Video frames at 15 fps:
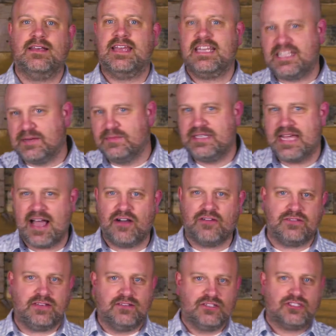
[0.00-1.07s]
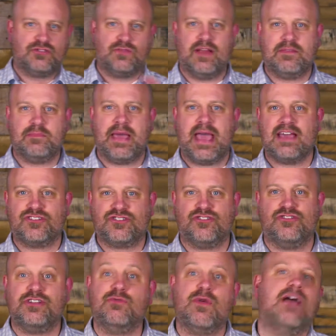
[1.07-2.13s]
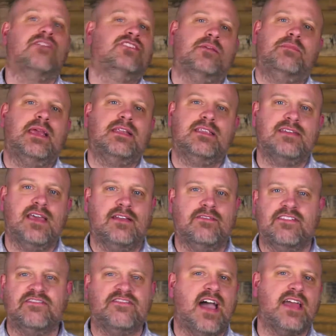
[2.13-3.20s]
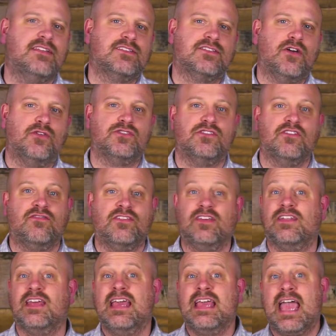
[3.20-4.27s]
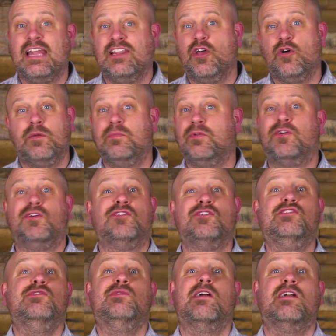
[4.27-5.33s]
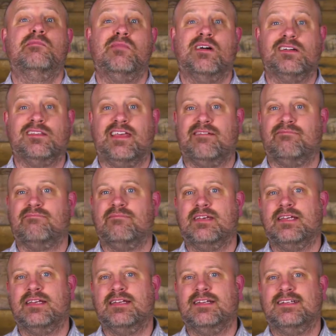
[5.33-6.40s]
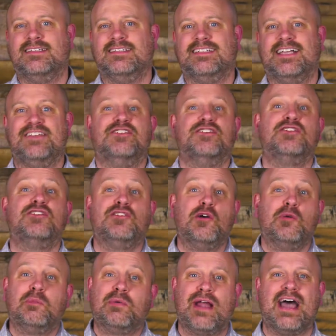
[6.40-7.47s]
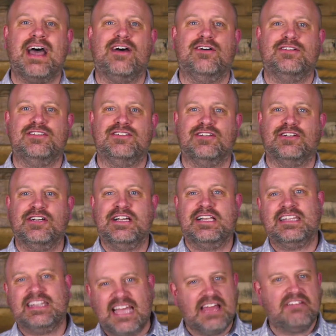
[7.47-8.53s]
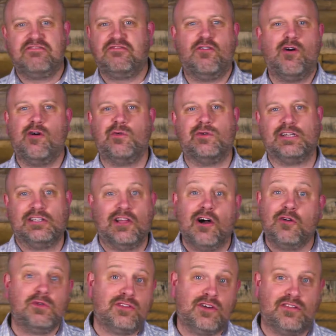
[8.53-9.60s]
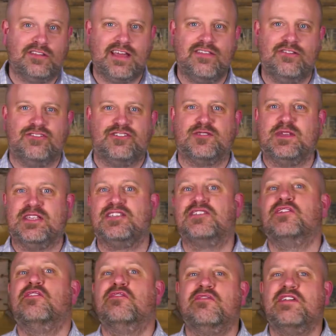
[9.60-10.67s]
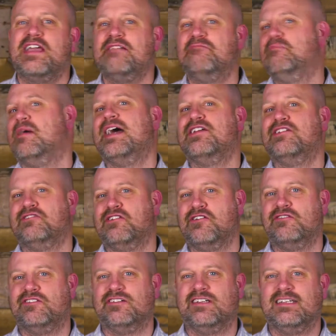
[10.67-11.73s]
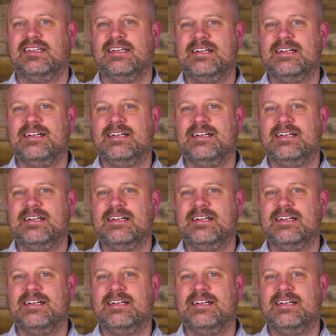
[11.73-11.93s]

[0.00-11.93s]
he comes out and he looks around the pasture and he rounds up 8 to 10 of the finest goats in the field, and lo and behold, you are among them. And you're so proud as you're led forward, along with all the others, to be surveyed by your owner. And